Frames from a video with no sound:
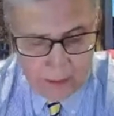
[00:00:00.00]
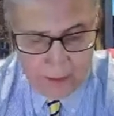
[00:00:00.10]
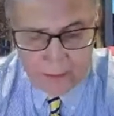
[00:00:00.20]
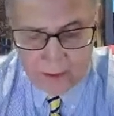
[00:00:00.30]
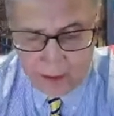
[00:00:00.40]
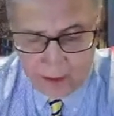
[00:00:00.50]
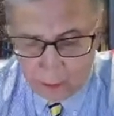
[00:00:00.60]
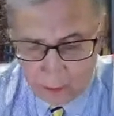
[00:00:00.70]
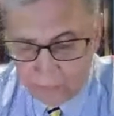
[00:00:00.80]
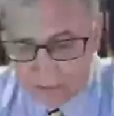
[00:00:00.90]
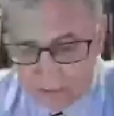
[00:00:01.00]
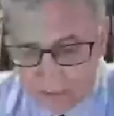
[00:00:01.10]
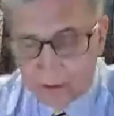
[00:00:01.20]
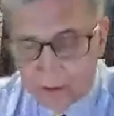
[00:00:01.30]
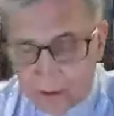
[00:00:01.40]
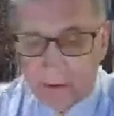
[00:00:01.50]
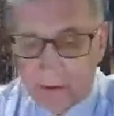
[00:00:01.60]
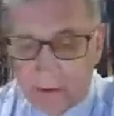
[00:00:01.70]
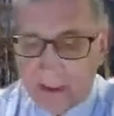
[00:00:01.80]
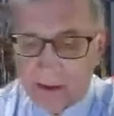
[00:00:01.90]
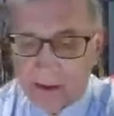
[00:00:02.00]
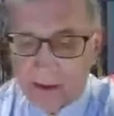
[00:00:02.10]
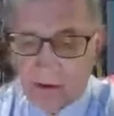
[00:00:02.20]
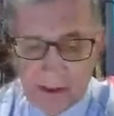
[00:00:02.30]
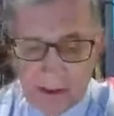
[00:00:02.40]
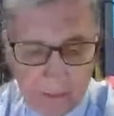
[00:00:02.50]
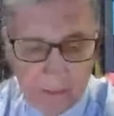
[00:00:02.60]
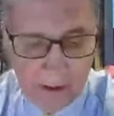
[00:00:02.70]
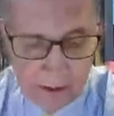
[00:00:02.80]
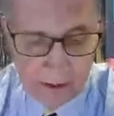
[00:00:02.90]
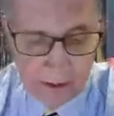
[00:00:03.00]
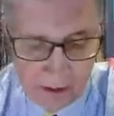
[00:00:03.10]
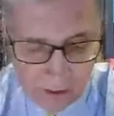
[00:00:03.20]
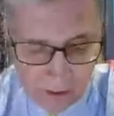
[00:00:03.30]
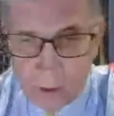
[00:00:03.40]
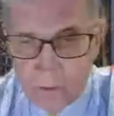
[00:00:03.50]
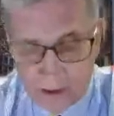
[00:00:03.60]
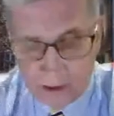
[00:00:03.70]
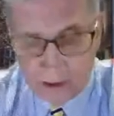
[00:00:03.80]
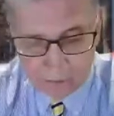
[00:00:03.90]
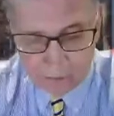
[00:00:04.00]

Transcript: Uh, the number of indices to characterize mobility in all five